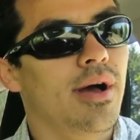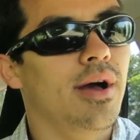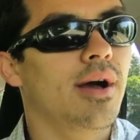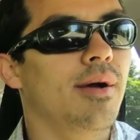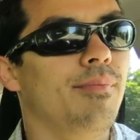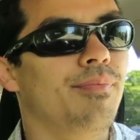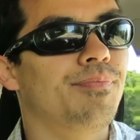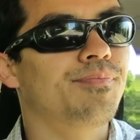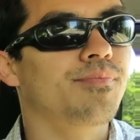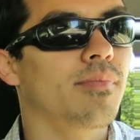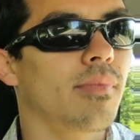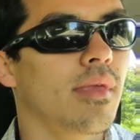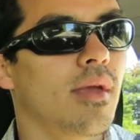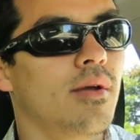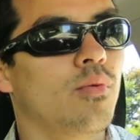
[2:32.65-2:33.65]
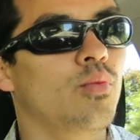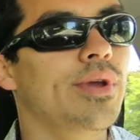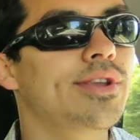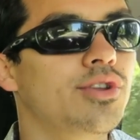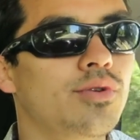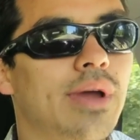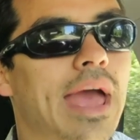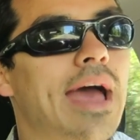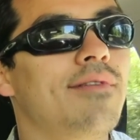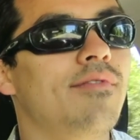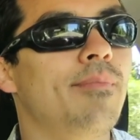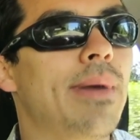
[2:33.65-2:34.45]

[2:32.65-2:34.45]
Um, we do have a